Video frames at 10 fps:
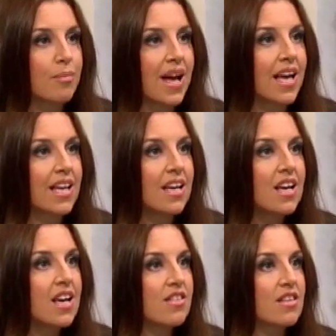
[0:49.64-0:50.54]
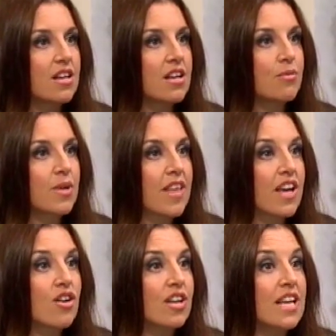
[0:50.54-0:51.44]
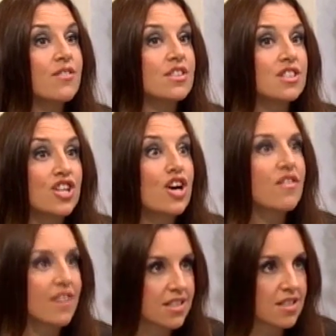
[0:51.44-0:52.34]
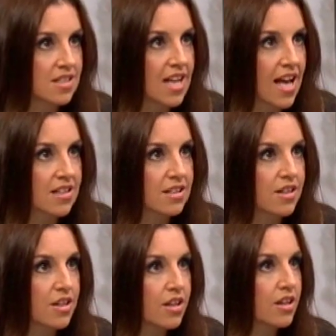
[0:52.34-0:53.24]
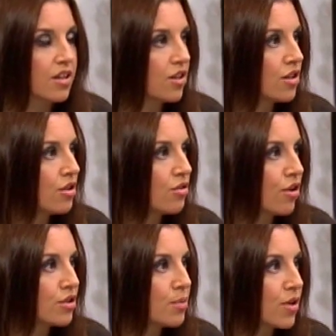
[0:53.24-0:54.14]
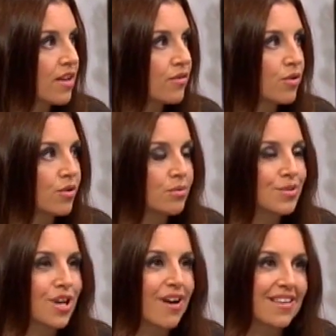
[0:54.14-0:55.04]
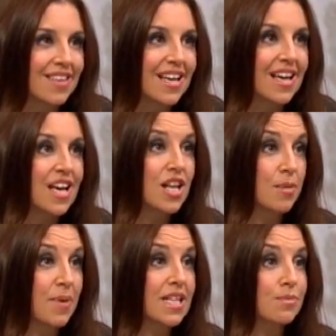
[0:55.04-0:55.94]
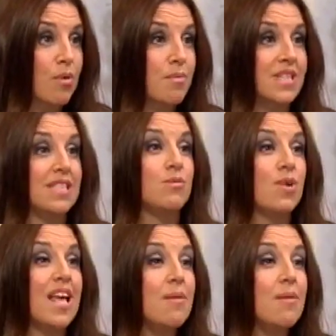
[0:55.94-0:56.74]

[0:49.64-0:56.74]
pay they can't even service the debt that the Euro's put in for them. So I think the biggest problem is what